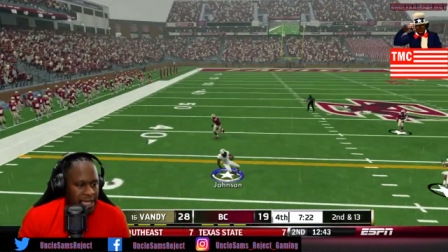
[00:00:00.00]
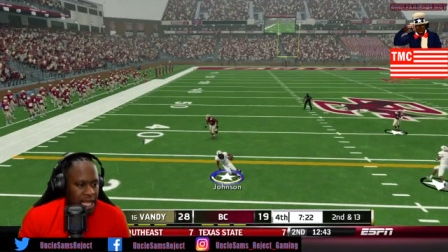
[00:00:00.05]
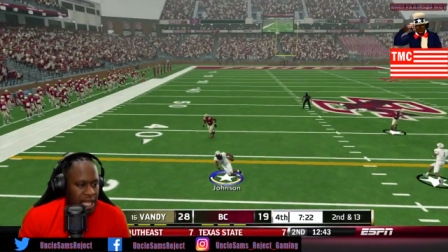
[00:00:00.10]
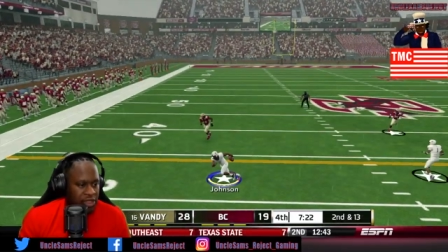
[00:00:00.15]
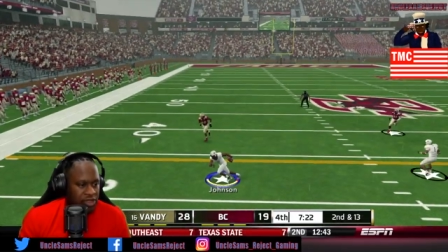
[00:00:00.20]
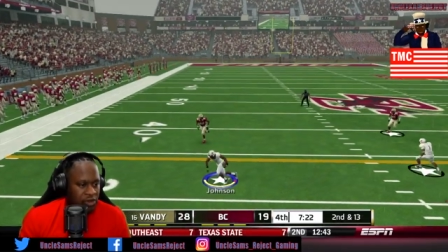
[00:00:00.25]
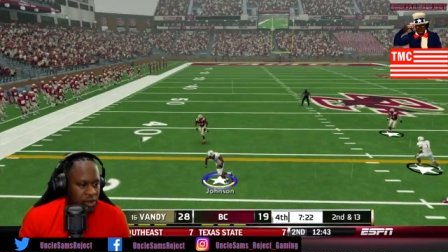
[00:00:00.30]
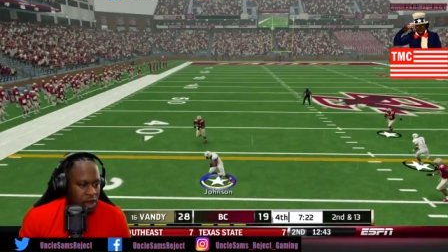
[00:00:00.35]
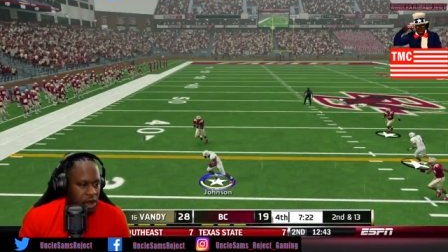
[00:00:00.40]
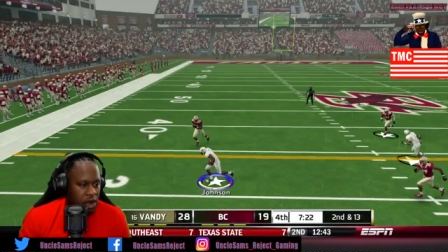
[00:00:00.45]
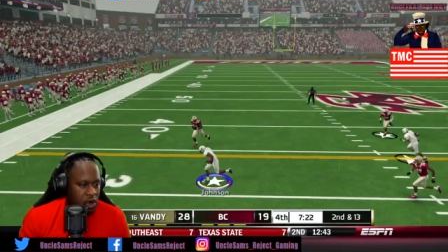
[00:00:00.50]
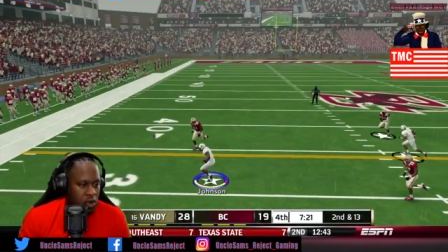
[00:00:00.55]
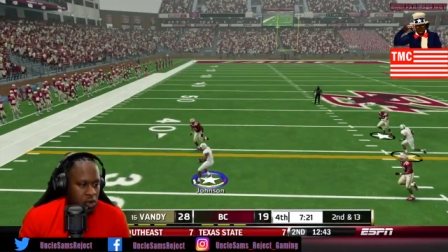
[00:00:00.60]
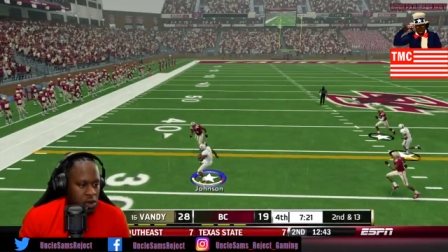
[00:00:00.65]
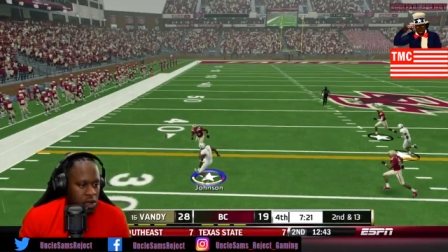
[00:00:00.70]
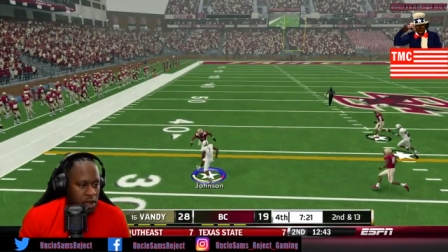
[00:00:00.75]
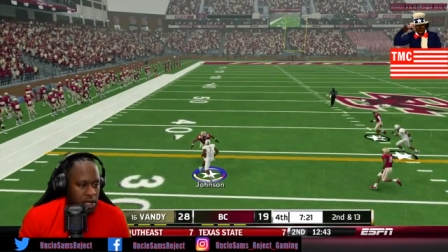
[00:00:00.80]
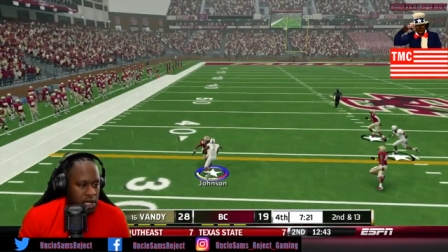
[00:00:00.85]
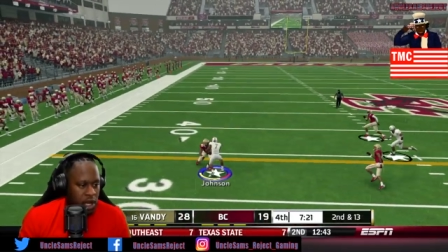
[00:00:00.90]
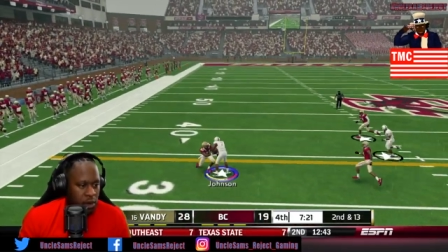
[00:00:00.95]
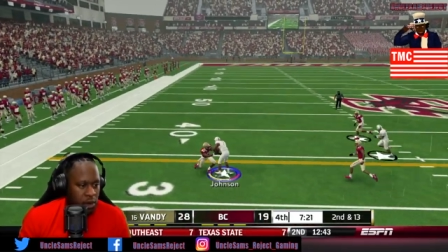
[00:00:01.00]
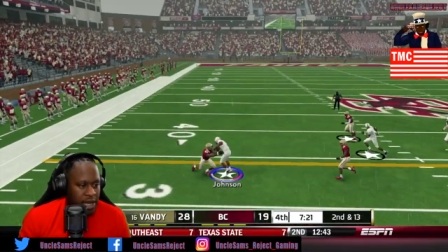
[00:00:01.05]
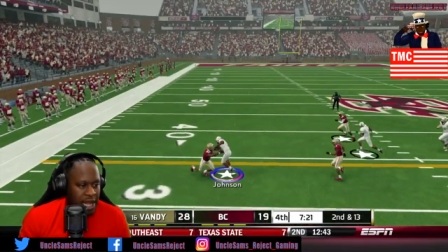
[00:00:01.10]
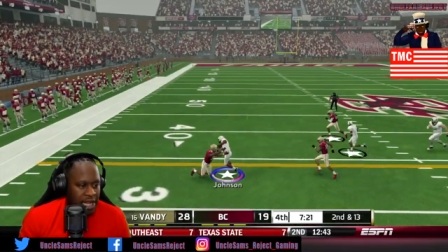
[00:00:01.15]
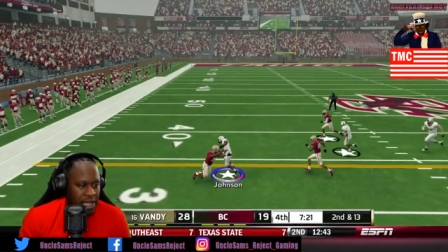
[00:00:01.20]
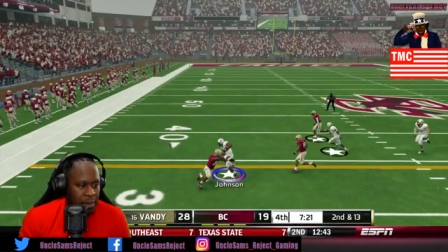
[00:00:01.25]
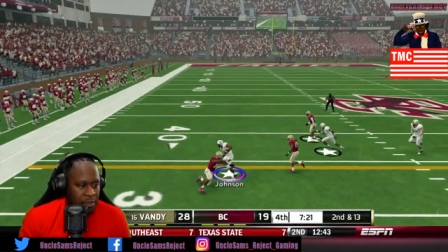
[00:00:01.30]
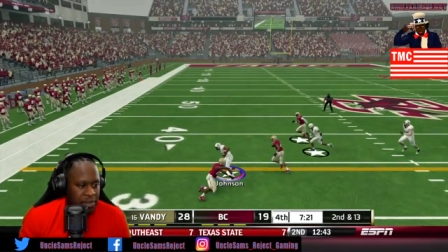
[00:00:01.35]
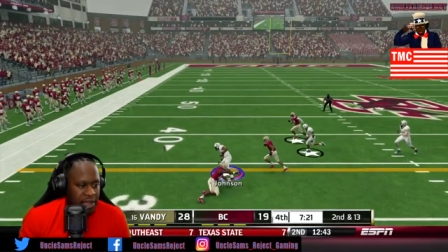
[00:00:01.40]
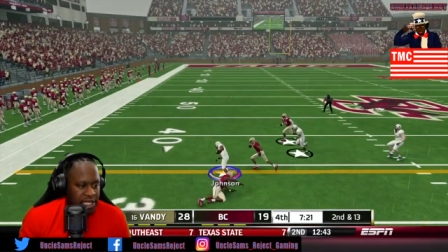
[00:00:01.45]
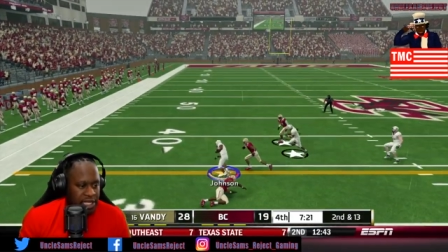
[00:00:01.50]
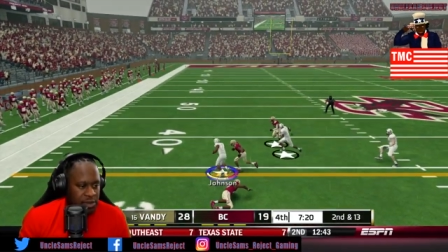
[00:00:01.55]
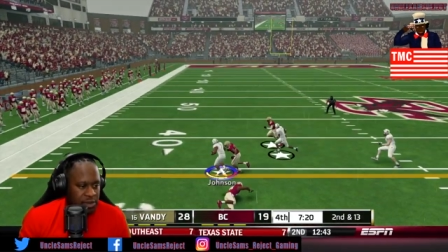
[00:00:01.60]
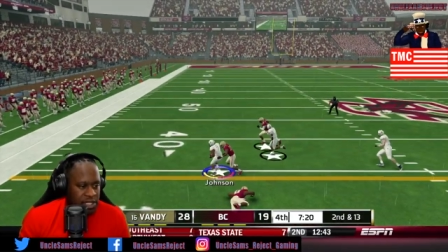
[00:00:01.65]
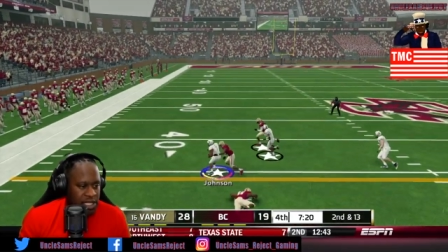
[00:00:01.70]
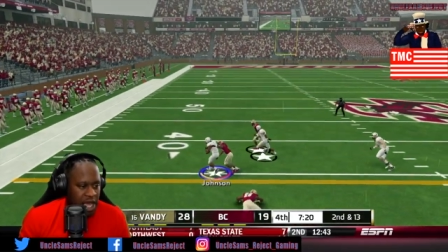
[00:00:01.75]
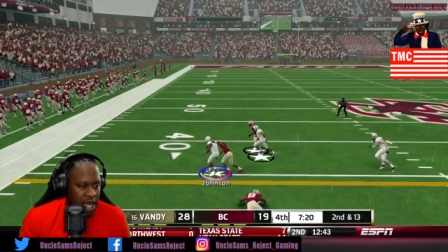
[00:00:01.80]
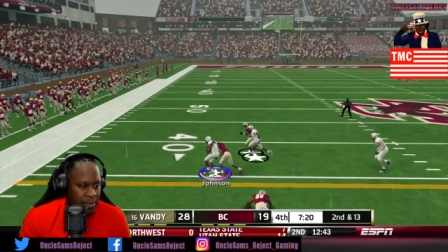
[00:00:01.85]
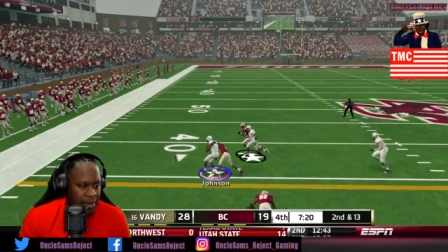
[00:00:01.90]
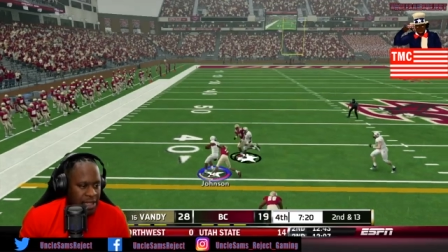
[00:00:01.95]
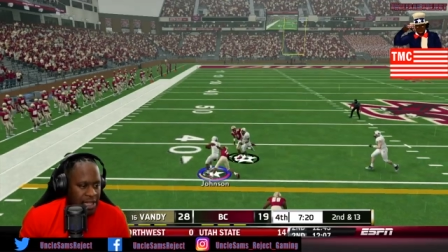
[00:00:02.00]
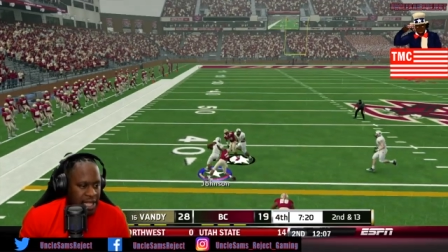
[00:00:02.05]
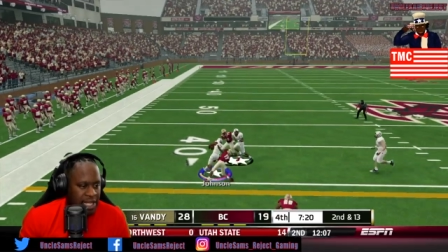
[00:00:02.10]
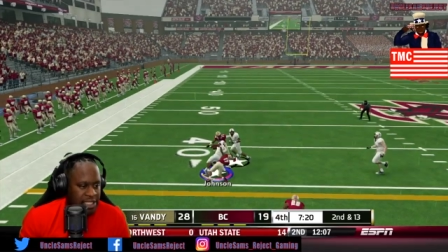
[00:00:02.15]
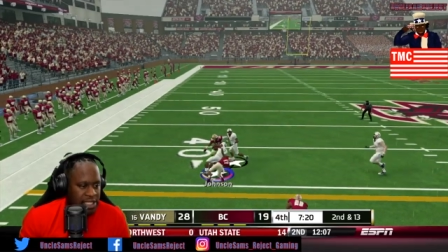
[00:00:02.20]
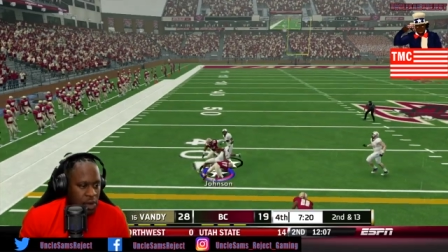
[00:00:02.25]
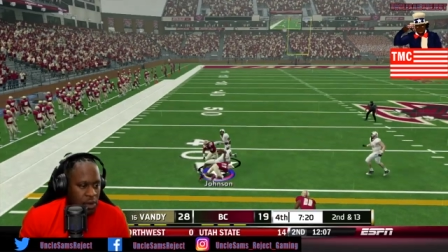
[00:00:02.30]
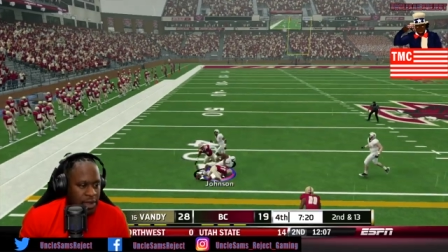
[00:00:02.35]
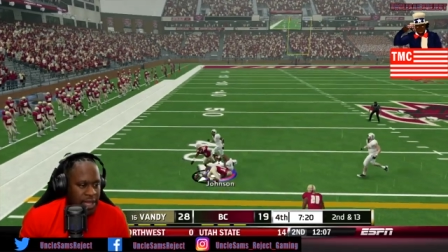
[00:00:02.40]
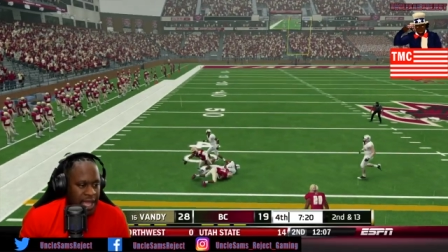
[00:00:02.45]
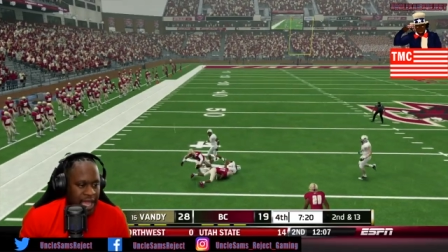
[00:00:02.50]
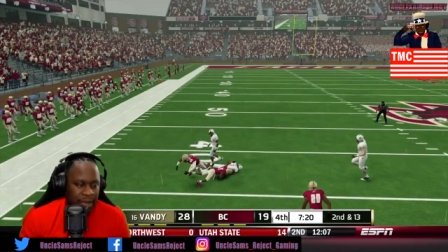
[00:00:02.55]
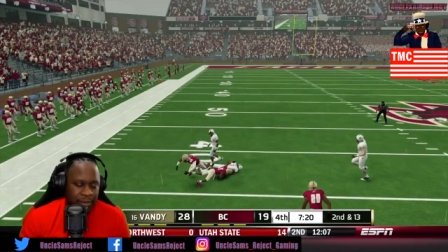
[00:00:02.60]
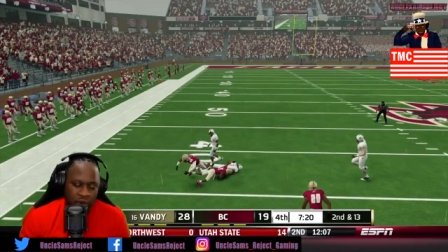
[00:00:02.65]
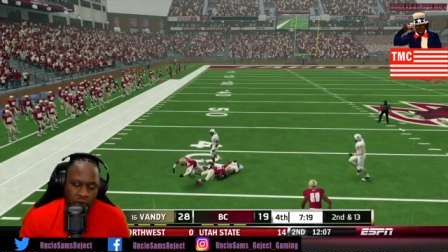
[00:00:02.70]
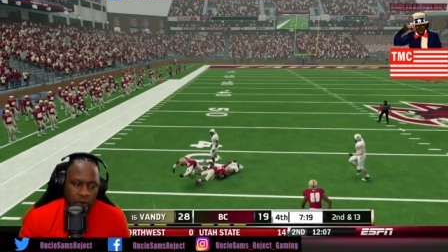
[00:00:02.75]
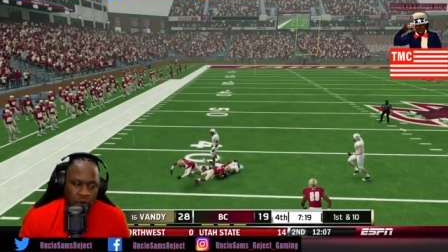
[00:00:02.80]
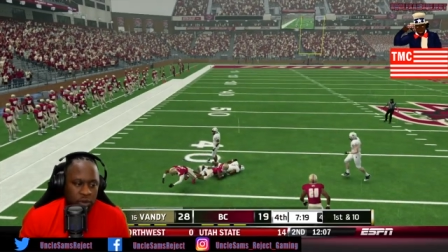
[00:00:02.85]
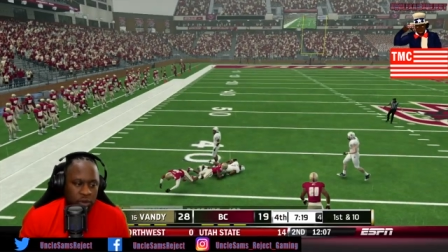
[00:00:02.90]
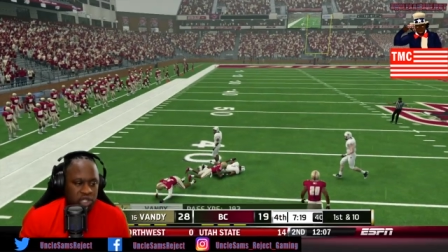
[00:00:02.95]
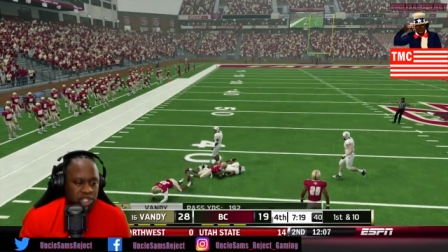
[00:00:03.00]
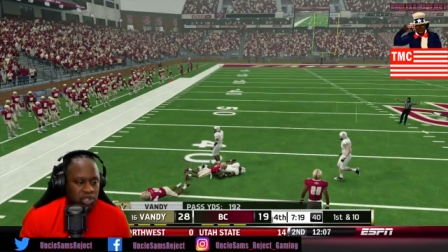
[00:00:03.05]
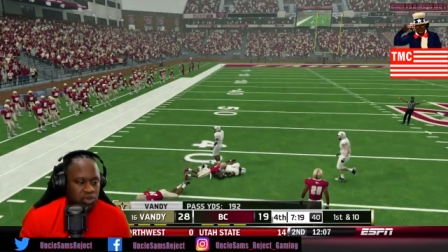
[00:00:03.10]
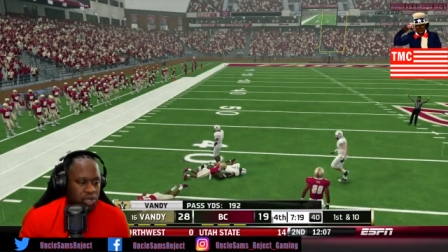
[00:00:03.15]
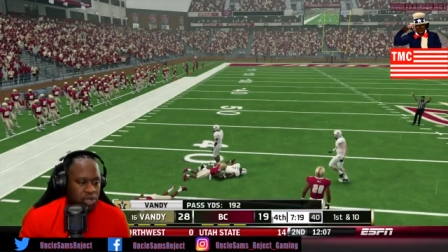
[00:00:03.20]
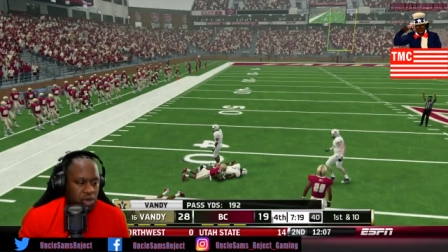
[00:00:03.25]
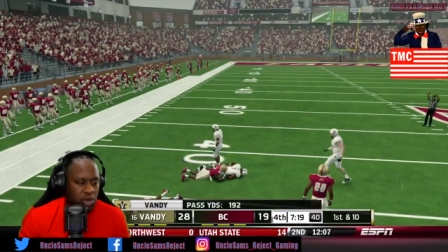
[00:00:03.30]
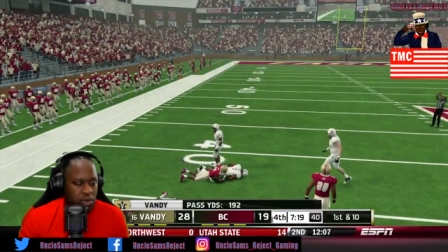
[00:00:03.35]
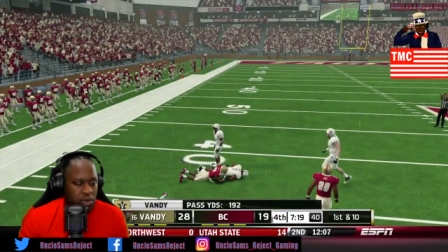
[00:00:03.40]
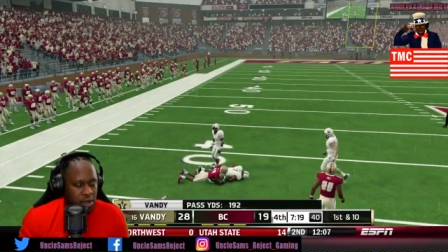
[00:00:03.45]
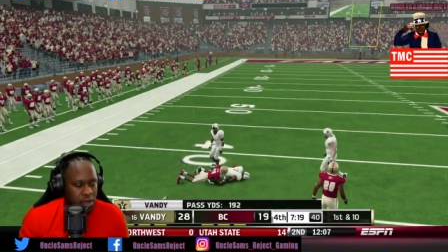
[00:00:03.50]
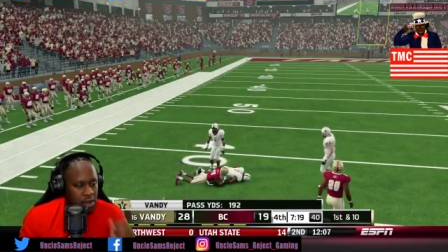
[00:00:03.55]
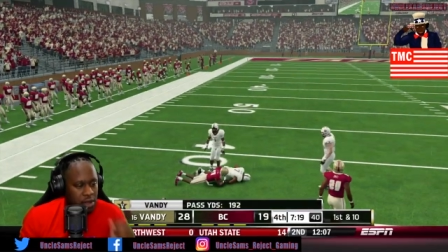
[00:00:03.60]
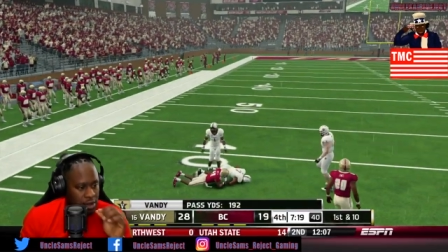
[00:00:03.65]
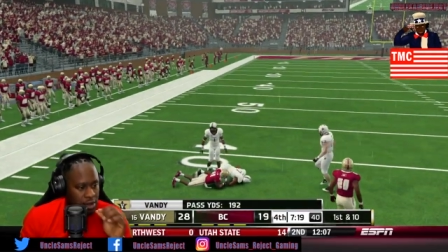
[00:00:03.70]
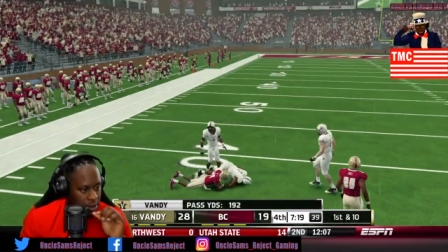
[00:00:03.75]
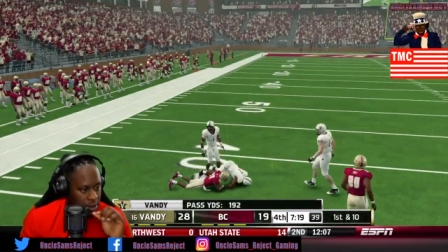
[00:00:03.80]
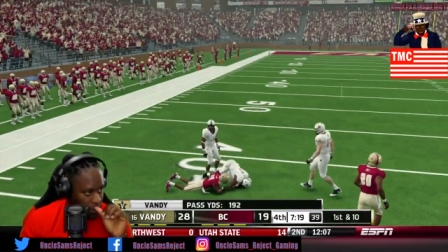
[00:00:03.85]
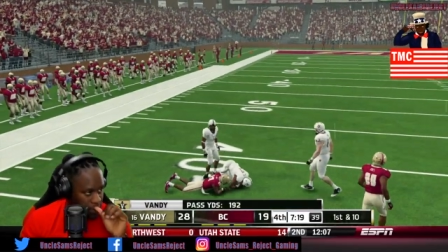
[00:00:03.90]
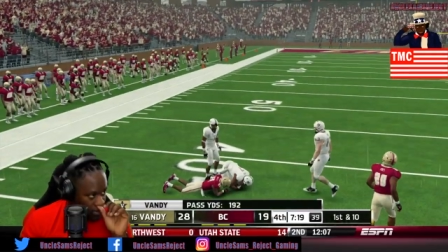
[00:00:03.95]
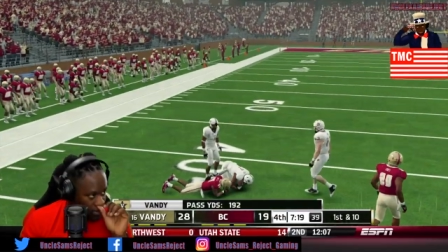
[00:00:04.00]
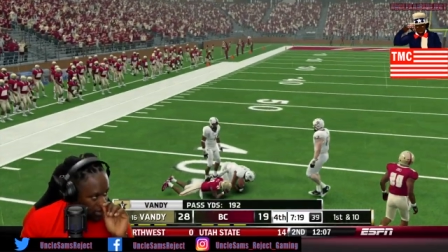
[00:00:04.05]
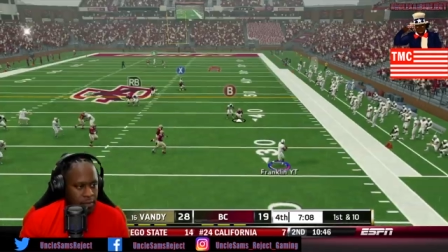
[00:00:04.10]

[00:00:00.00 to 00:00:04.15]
Way to make that throw, knowing that the blitz was coming. Let's go, Cam. Doing what you do.